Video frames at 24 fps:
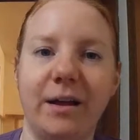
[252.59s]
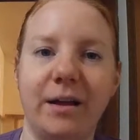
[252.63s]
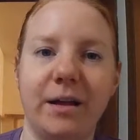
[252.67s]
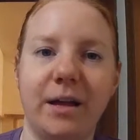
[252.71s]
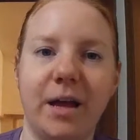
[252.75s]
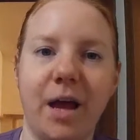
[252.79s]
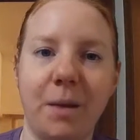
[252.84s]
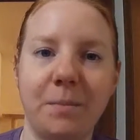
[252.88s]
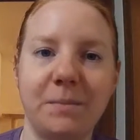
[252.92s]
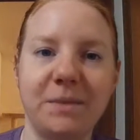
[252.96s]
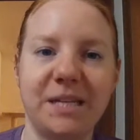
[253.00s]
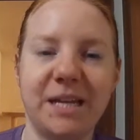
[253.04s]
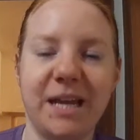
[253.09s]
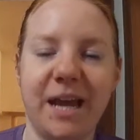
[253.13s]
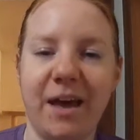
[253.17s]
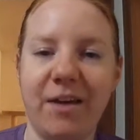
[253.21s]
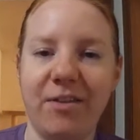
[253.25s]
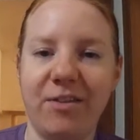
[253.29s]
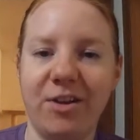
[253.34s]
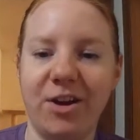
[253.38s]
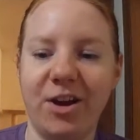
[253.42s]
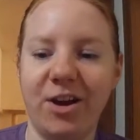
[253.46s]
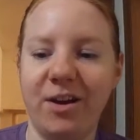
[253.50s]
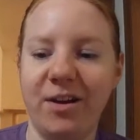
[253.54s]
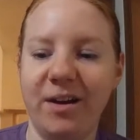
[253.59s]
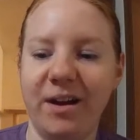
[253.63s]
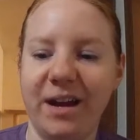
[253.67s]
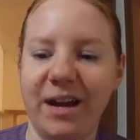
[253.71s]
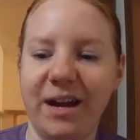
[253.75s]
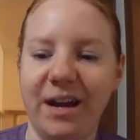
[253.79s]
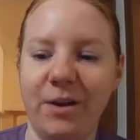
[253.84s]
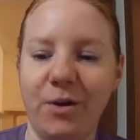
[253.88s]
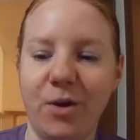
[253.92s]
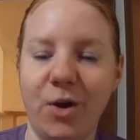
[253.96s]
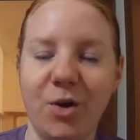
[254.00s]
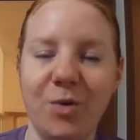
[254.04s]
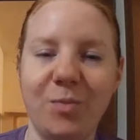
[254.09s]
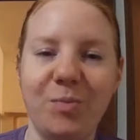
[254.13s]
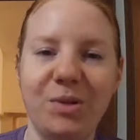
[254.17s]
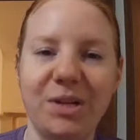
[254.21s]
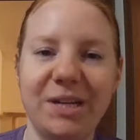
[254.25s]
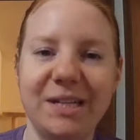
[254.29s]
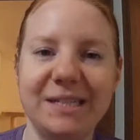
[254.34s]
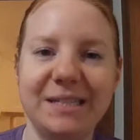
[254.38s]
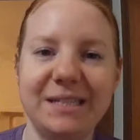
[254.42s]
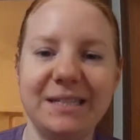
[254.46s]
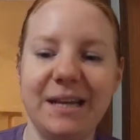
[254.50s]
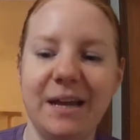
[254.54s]
come together in
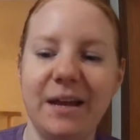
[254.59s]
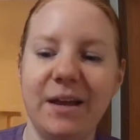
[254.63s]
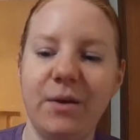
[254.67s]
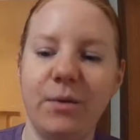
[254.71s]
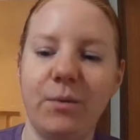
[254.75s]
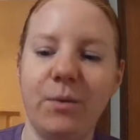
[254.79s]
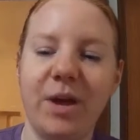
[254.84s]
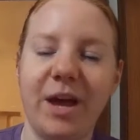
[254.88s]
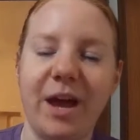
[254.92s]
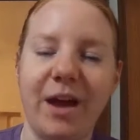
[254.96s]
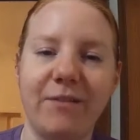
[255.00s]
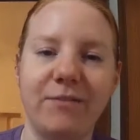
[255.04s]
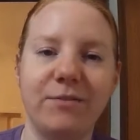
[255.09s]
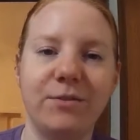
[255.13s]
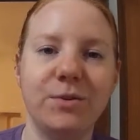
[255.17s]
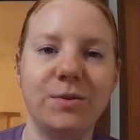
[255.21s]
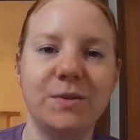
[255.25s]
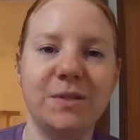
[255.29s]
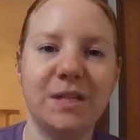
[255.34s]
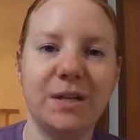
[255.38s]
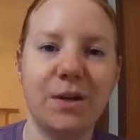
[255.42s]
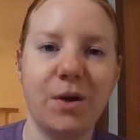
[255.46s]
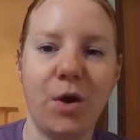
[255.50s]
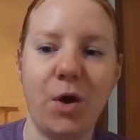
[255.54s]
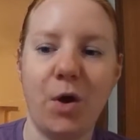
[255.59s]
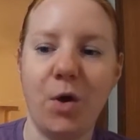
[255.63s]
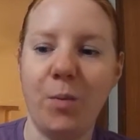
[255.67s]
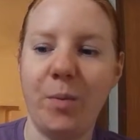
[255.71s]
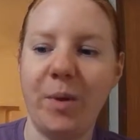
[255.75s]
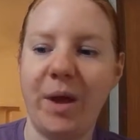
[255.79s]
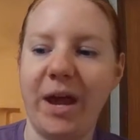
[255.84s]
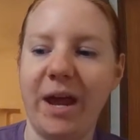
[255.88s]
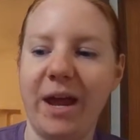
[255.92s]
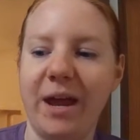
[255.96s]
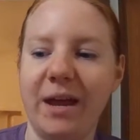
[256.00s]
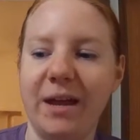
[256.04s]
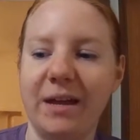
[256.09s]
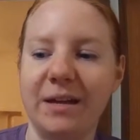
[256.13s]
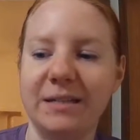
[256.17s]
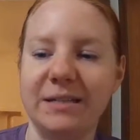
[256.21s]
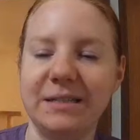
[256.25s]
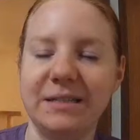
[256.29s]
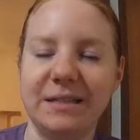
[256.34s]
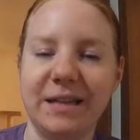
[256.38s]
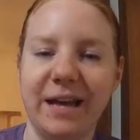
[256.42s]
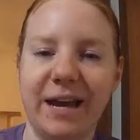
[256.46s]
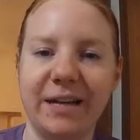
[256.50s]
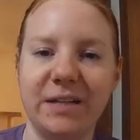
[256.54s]
Hopeless, we have Losing Hope, and
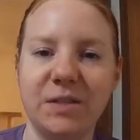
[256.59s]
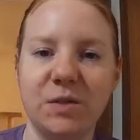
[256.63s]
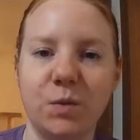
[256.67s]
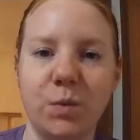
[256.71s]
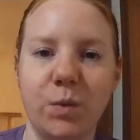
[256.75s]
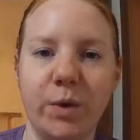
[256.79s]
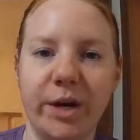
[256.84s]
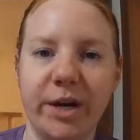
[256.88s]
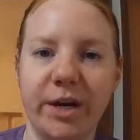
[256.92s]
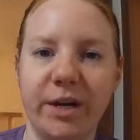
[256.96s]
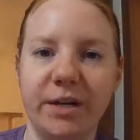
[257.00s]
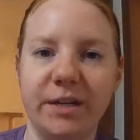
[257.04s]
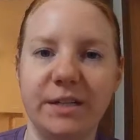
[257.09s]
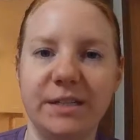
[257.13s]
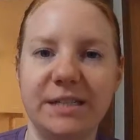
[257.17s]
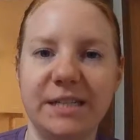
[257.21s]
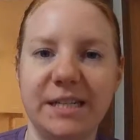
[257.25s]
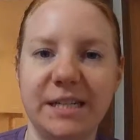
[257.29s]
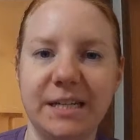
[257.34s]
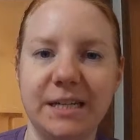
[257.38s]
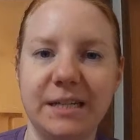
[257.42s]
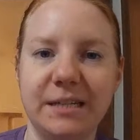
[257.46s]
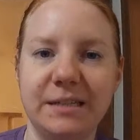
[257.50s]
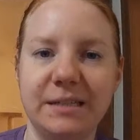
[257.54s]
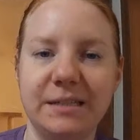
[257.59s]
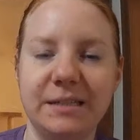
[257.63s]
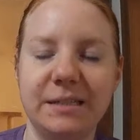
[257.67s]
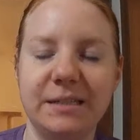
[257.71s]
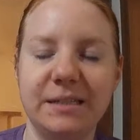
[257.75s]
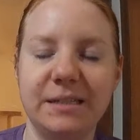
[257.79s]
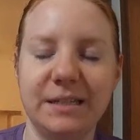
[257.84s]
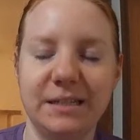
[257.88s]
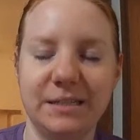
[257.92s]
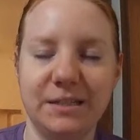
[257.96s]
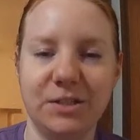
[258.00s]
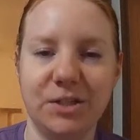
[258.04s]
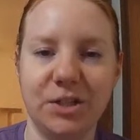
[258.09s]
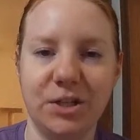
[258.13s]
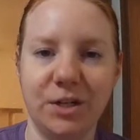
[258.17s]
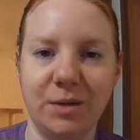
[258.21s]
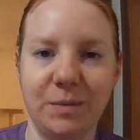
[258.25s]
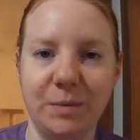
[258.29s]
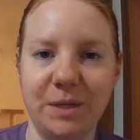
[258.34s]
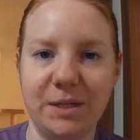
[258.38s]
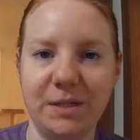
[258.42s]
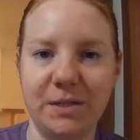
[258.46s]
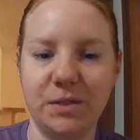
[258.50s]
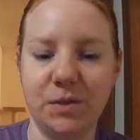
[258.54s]
that's where Dean's sister
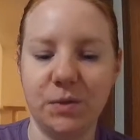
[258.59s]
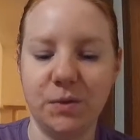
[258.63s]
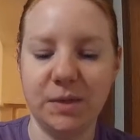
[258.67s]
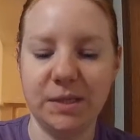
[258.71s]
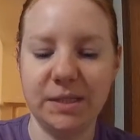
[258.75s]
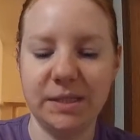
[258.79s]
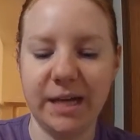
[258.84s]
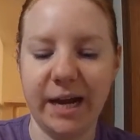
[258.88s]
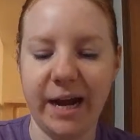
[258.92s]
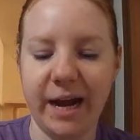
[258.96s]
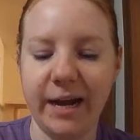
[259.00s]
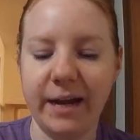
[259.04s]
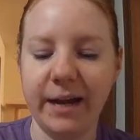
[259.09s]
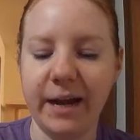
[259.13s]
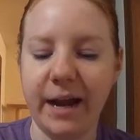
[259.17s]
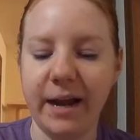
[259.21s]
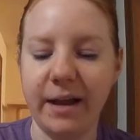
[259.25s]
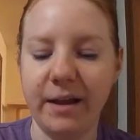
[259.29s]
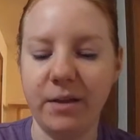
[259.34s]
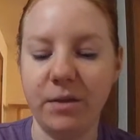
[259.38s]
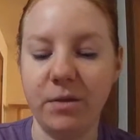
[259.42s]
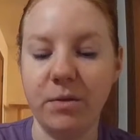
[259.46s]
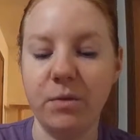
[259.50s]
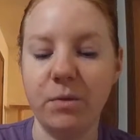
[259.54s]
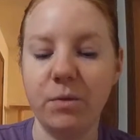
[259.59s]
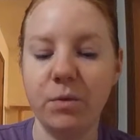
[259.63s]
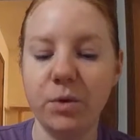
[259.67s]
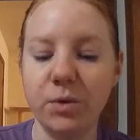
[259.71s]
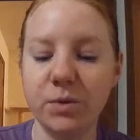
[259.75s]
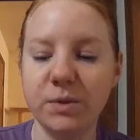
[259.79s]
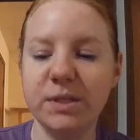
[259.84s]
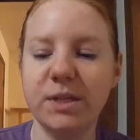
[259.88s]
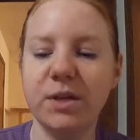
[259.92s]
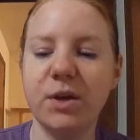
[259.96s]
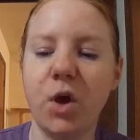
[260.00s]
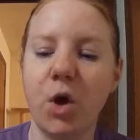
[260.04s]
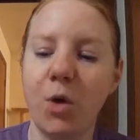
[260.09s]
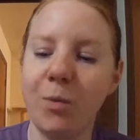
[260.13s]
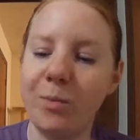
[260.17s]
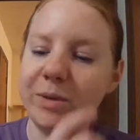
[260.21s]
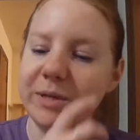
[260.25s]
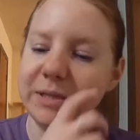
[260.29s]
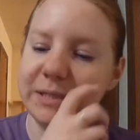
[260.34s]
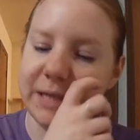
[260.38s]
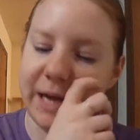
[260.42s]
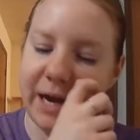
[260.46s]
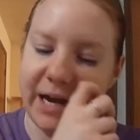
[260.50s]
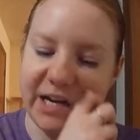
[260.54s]
commits suicide, and Losing Hope
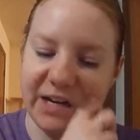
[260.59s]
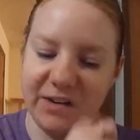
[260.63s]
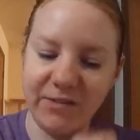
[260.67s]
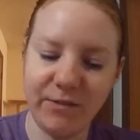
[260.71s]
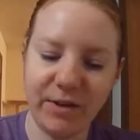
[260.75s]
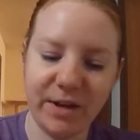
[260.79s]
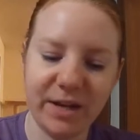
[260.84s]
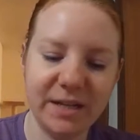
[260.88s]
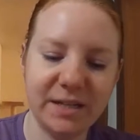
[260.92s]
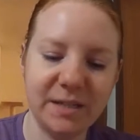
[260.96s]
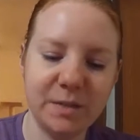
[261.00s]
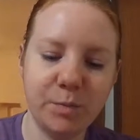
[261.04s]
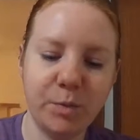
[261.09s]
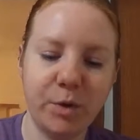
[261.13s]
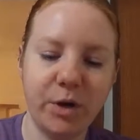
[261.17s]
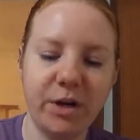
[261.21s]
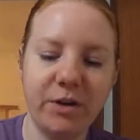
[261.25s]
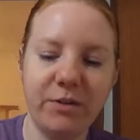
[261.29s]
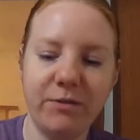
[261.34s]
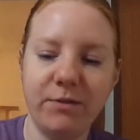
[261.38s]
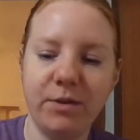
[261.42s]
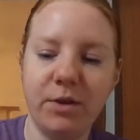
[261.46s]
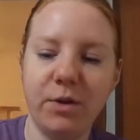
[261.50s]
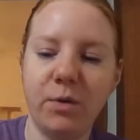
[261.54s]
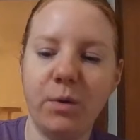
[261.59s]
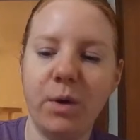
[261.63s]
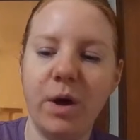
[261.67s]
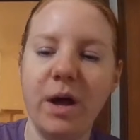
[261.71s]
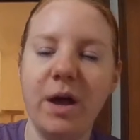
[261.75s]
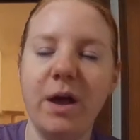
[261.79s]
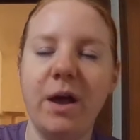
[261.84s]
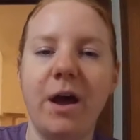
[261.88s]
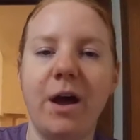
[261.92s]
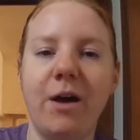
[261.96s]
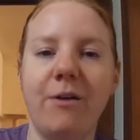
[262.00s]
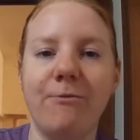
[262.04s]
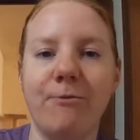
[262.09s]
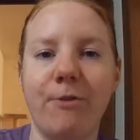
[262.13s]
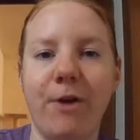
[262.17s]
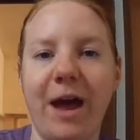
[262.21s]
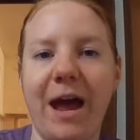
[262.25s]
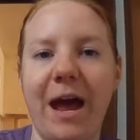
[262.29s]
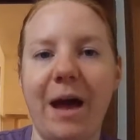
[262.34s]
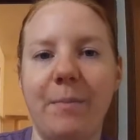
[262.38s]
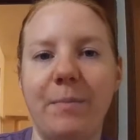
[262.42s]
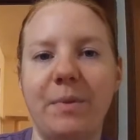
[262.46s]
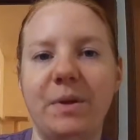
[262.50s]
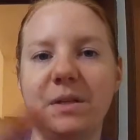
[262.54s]
is kind of his point of view of what
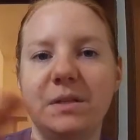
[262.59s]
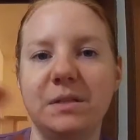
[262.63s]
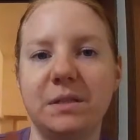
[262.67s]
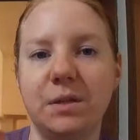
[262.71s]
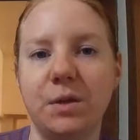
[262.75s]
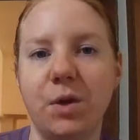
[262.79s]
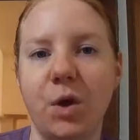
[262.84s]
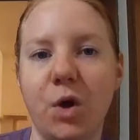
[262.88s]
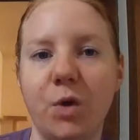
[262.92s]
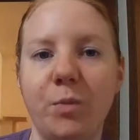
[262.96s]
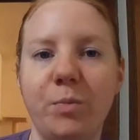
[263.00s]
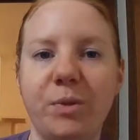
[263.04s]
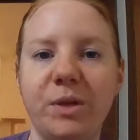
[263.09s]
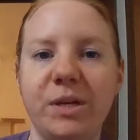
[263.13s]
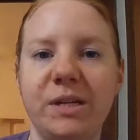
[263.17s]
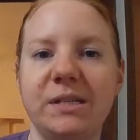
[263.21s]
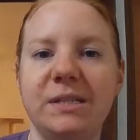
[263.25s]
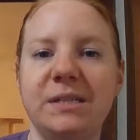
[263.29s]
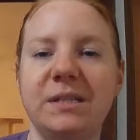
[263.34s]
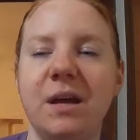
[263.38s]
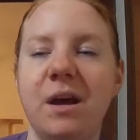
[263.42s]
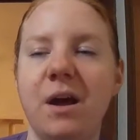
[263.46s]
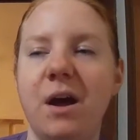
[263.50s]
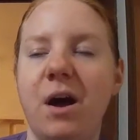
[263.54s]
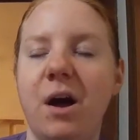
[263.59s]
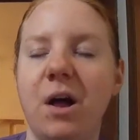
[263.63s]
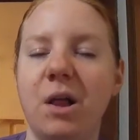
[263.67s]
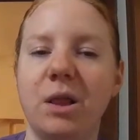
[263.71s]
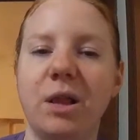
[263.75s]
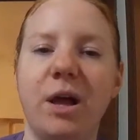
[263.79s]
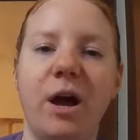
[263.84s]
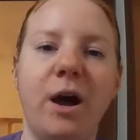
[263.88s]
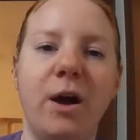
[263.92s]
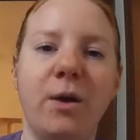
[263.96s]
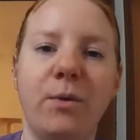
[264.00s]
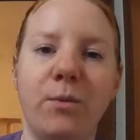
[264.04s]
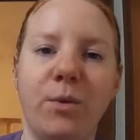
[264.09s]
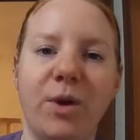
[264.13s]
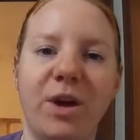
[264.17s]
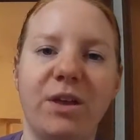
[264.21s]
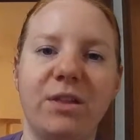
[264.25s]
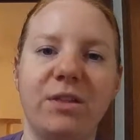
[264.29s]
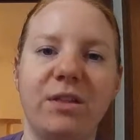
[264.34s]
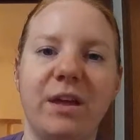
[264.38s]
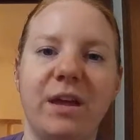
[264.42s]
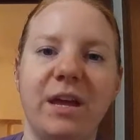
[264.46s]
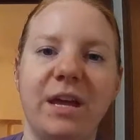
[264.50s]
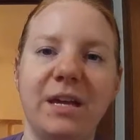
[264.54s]
happens in Hopeless, along with
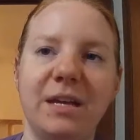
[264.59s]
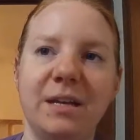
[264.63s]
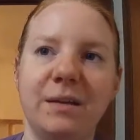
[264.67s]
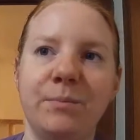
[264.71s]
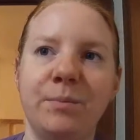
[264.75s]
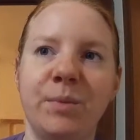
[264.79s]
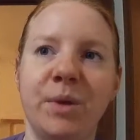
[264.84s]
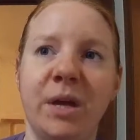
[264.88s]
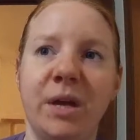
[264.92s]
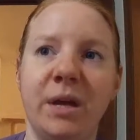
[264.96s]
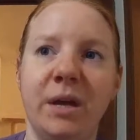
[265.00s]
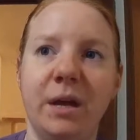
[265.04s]
him